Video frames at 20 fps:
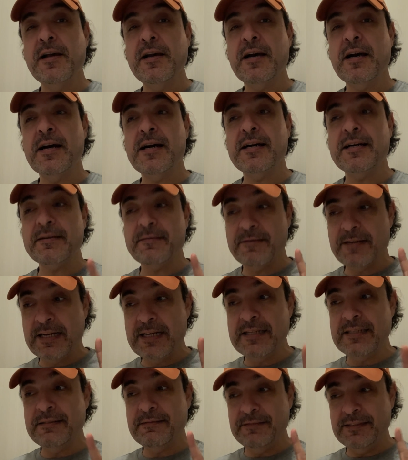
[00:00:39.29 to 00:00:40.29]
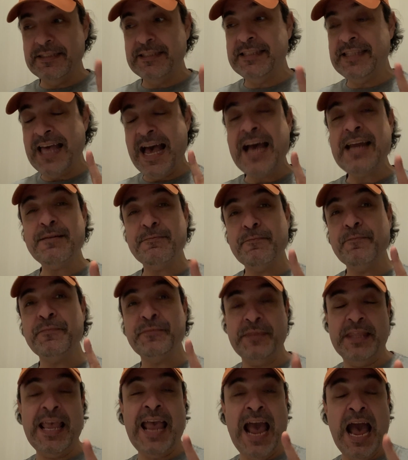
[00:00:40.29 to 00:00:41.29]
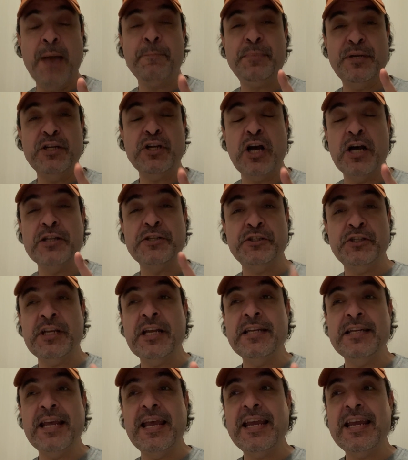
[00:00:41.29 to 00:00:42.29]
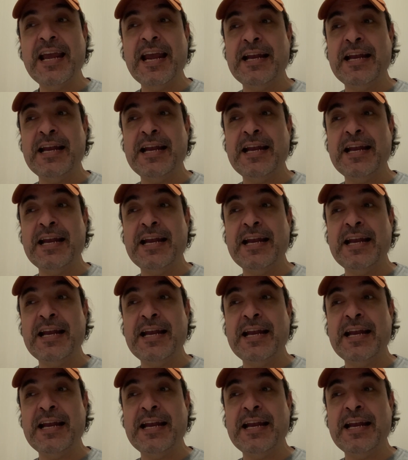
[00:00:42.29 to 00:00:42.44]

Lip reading: That happened on Sunday,